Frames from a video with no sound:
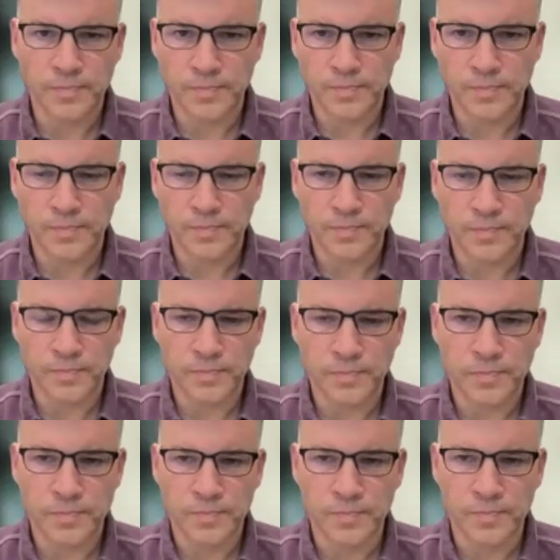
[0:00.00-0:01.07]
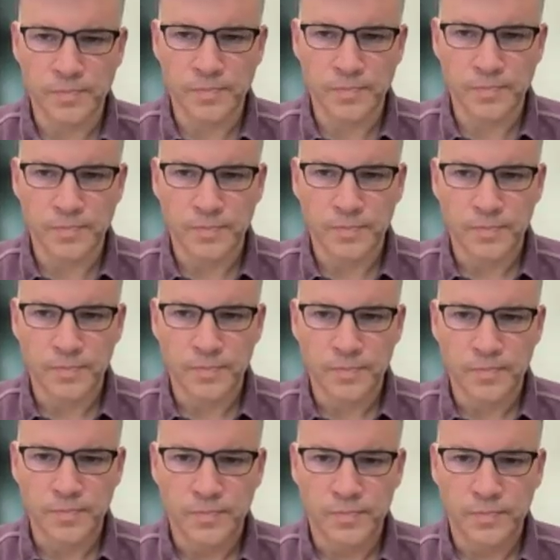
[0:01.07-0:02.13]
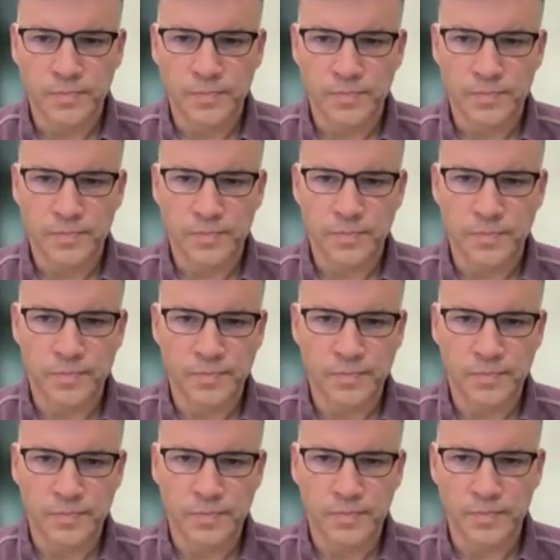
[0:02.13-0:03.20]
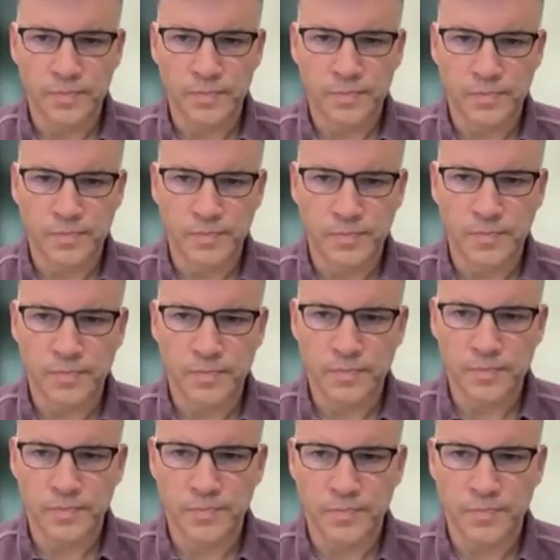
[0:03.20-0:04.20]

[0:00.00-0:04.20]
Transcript: (silent)